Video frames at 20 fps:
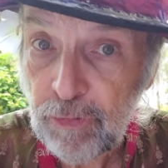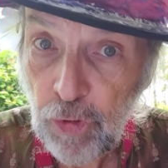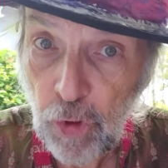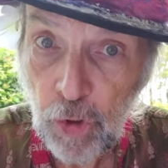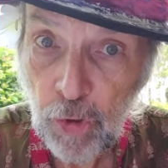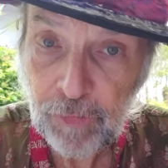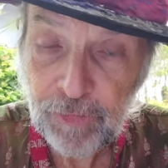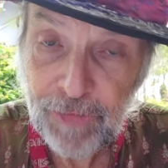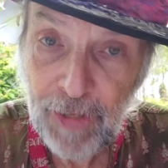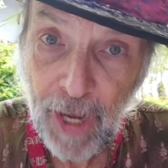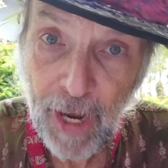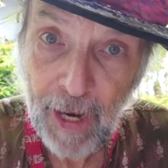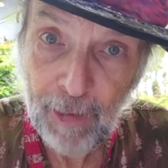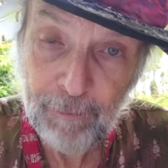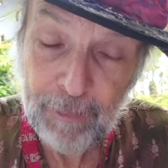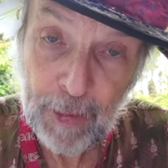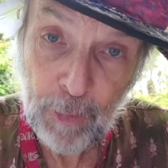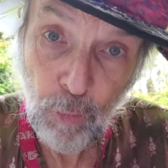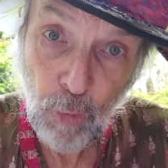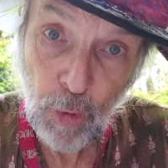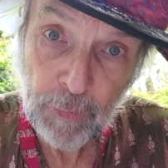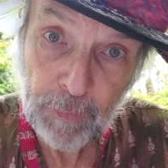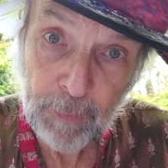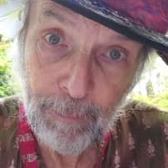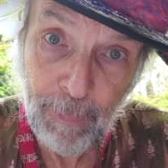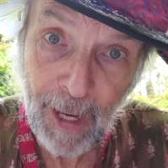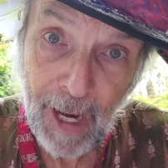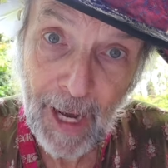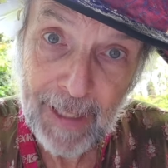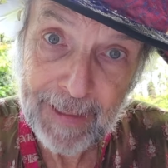Turks, yeah, they want the
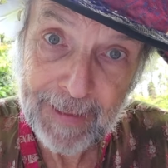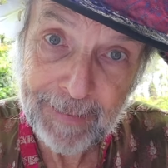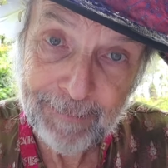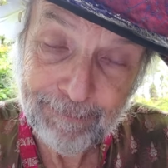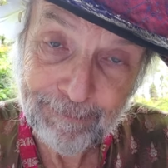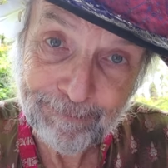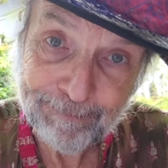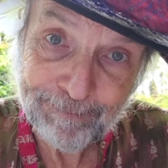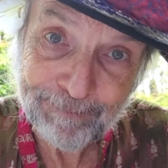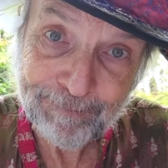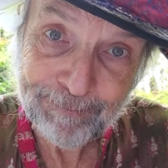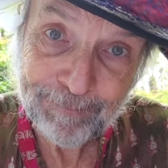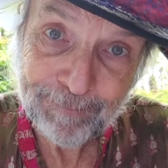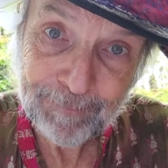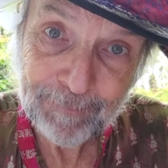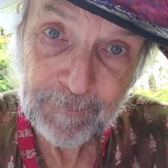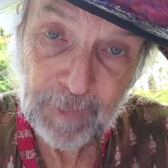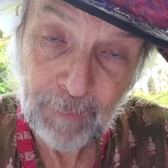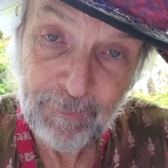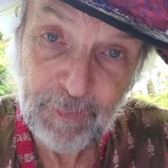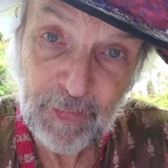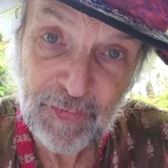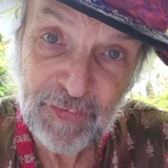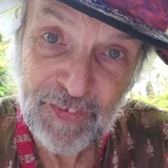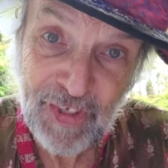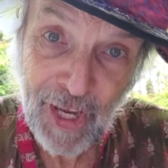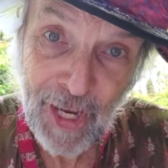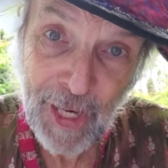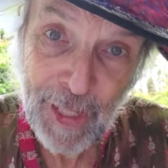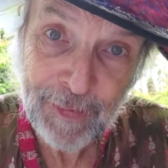body of the
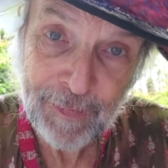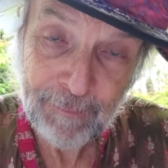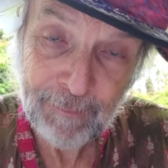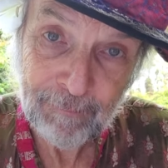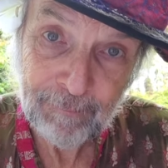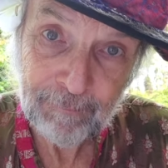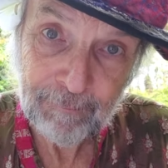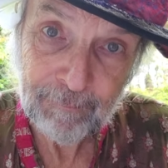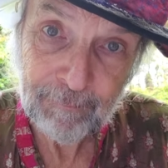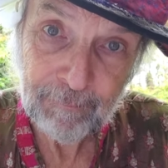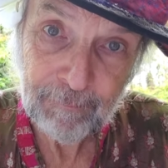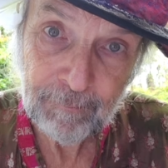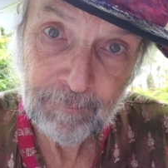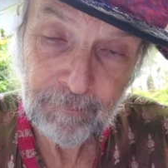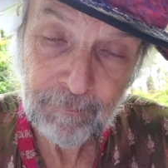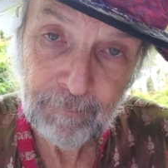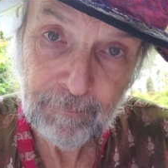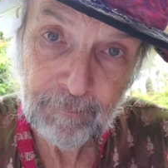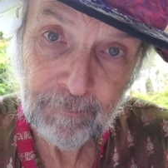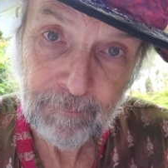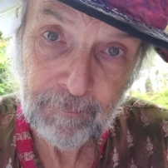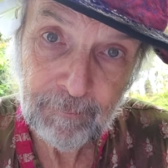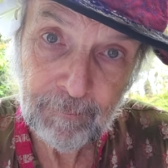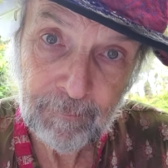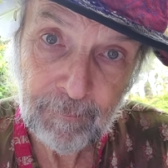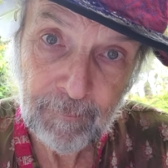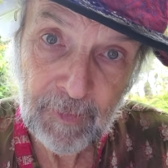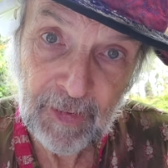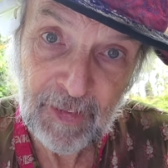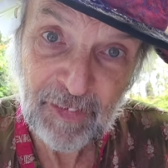saint
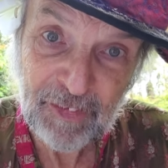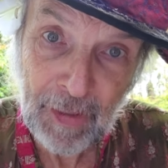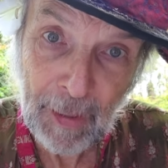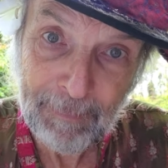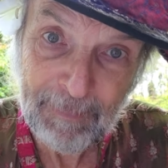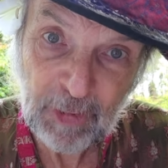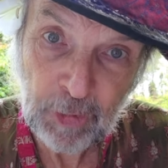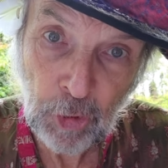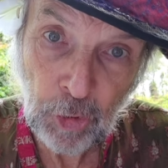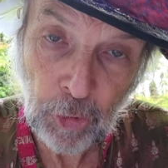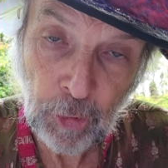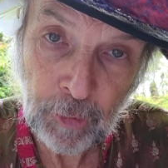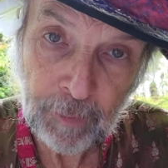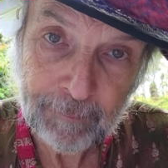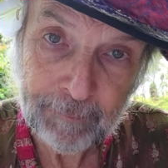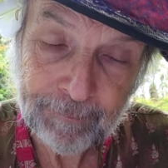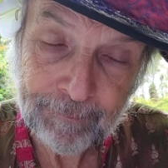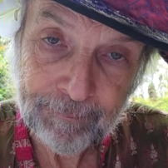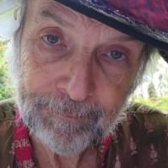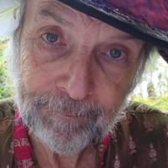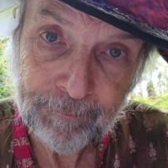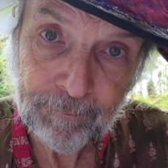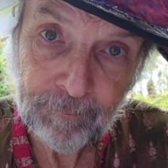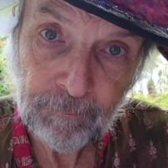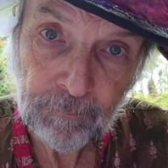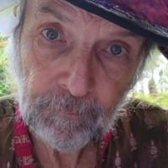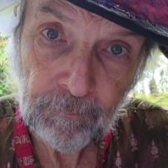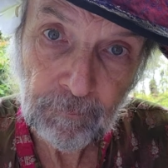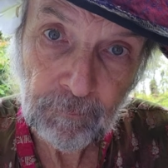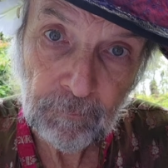in a sepulcher.
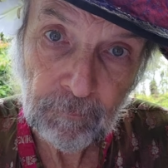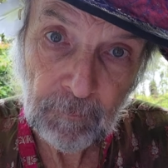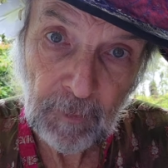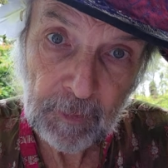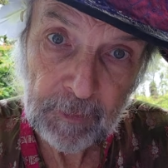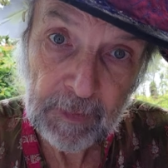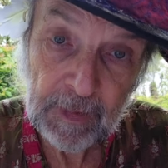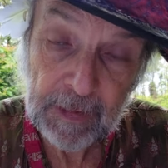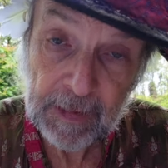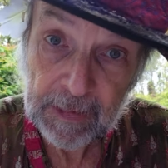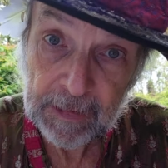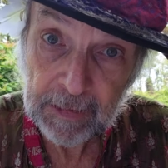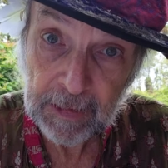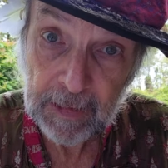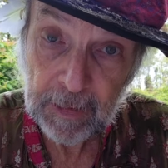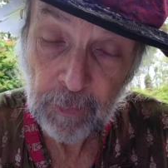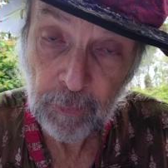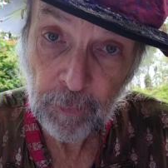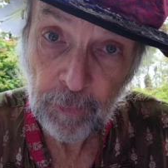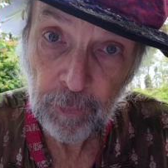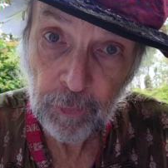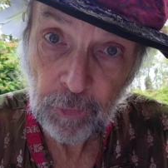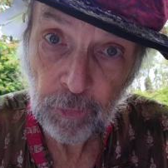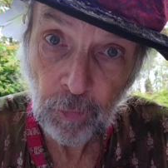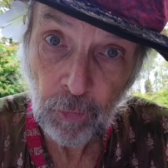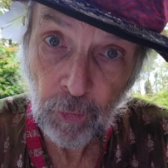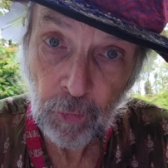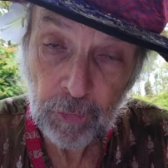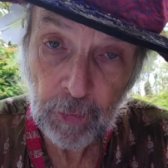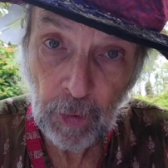In the inner third
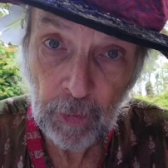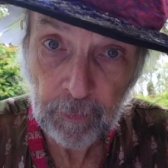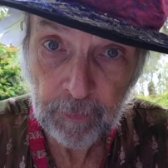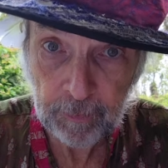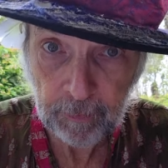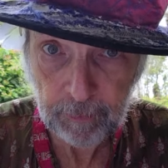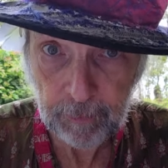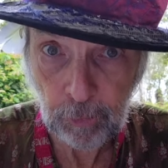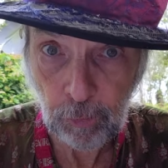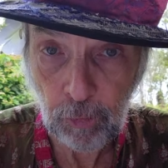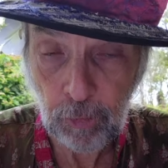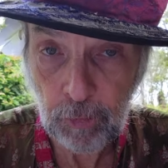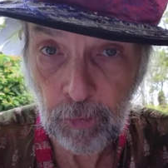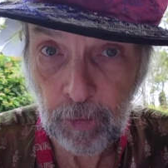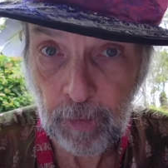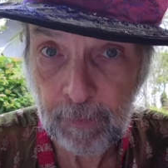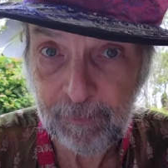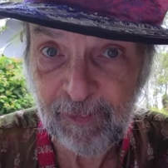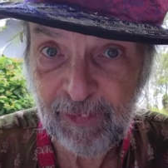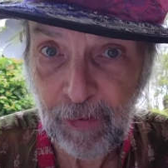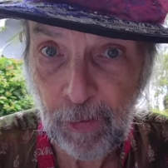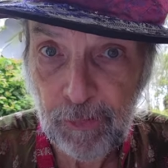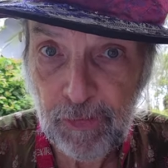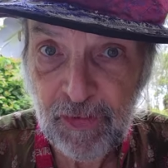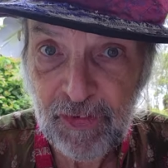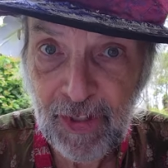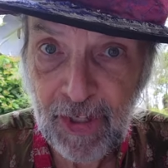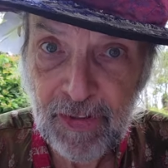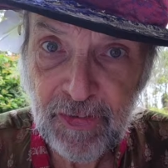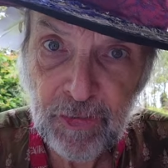courtyard, the courtyard of
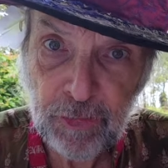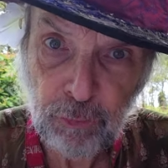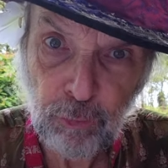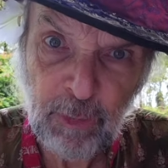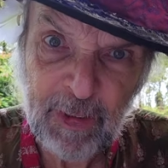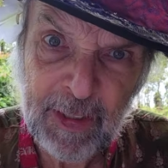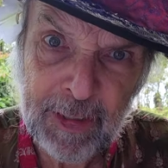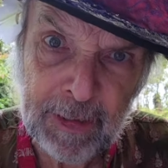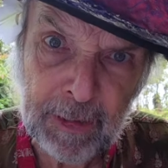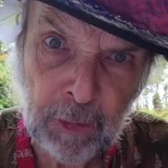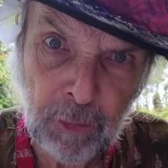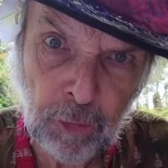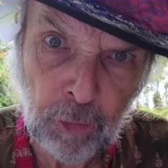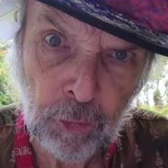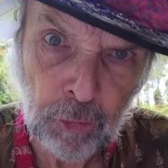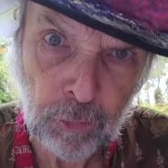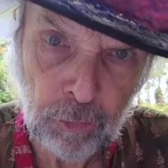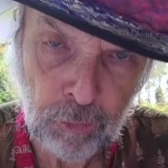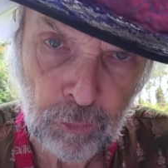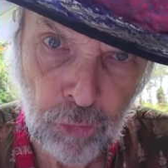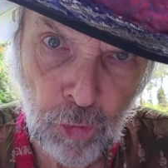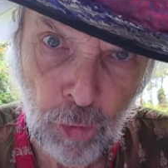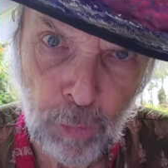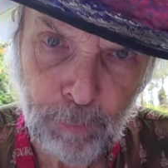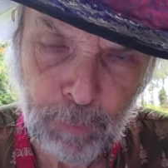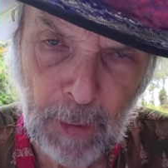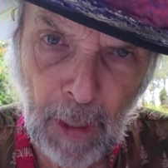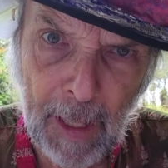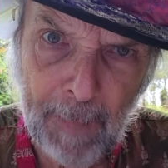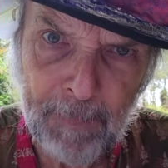salutations within
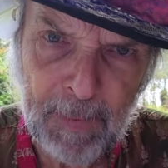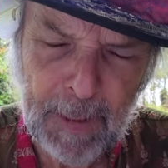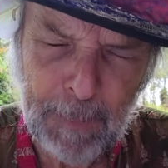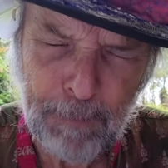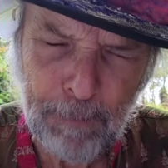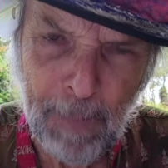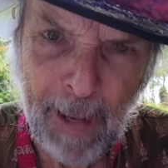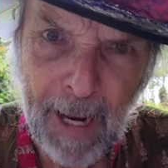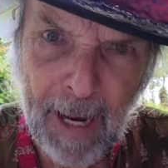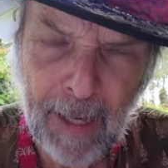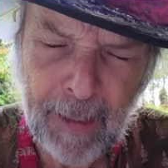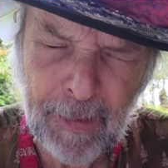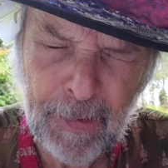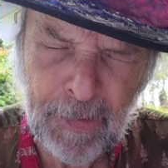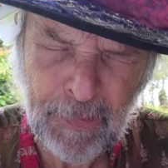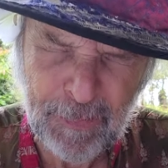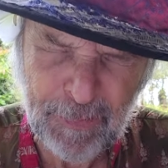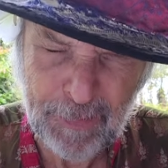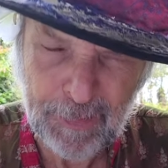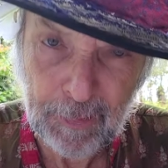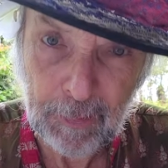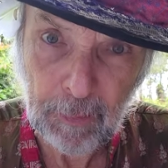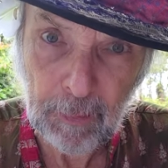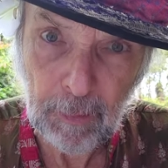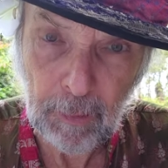Topkapi Palace.